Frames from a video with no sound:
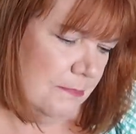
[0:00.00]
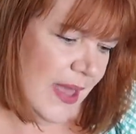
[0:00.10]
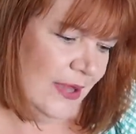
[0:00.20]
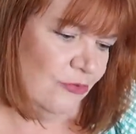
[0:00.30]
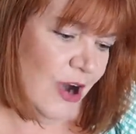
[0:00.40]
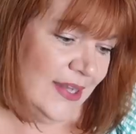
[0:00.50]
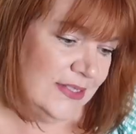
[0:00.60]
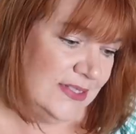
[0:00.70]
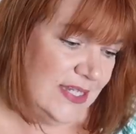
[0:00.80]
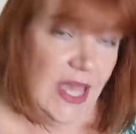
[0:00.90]

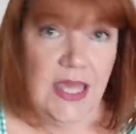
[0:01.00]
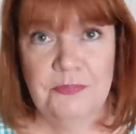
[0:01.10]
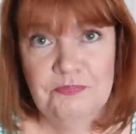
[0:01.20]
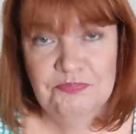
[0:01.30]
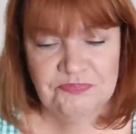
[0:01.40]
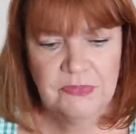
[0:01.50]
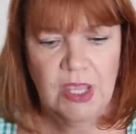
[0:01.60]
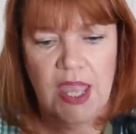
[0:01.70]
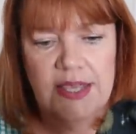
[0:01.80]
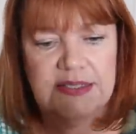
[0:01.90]
Manranta.
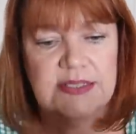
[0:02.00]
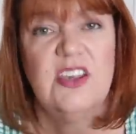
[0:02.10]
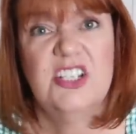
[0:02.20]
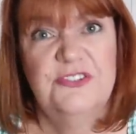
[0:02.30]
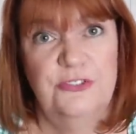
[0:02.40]
It's a size